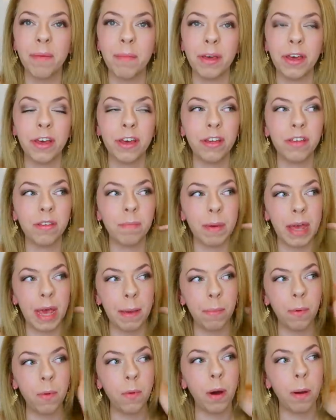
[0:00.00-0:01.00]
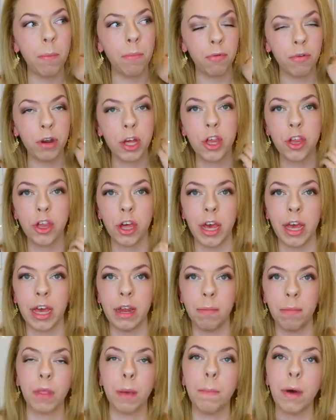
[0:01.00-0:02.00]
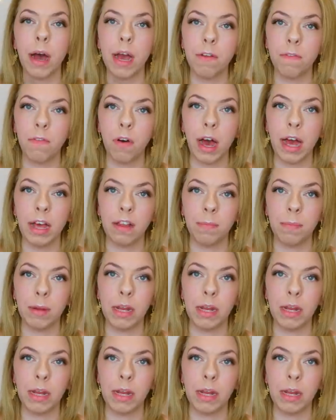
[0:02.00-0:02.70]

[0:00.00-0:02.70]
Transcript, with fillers: because people appreciated my advice,